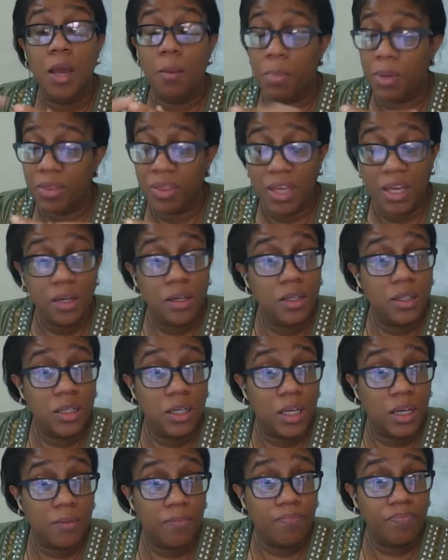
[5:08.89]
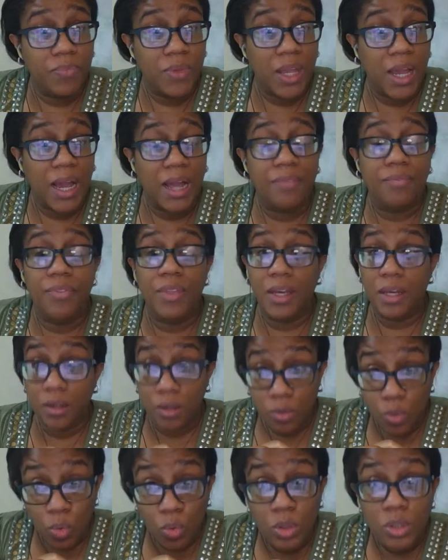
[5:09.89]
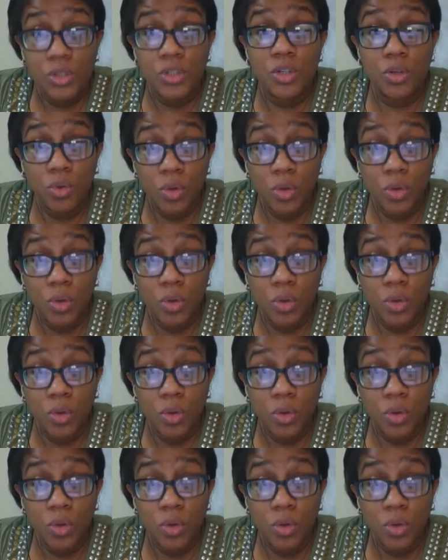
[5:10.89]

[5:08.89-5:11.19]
But they're learning, and they're also